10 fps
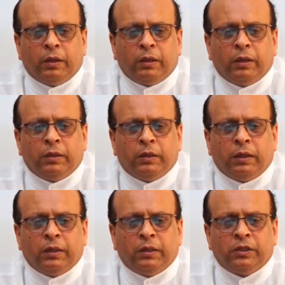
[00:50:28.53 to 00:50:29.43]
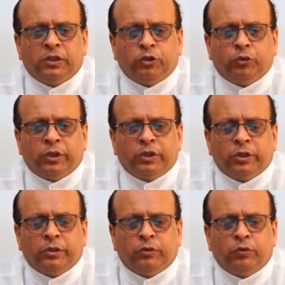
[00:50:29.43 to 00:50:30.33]
in this
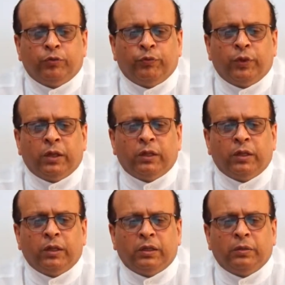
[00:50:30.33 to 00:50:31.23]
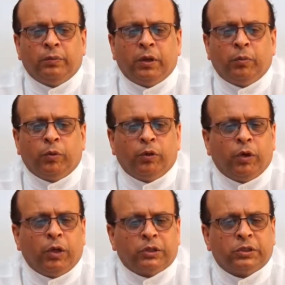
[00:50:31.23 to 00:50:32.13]
situation to fill in the tibial bone
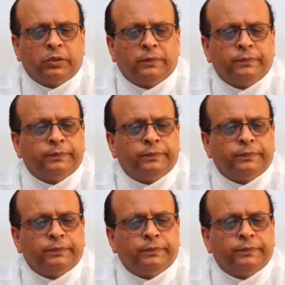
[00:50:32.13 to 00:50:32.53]
loss.